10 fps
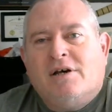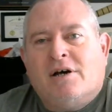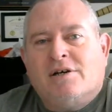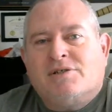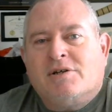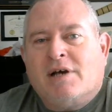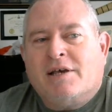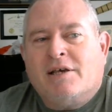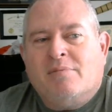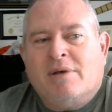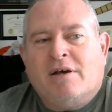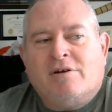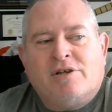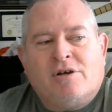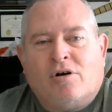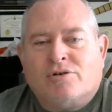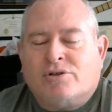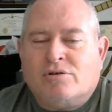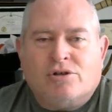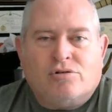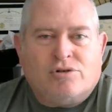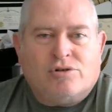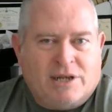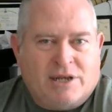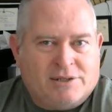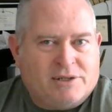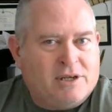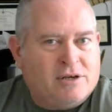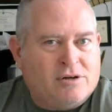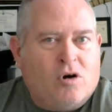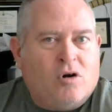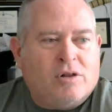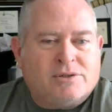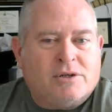You still got email, and you can also do texting and calling.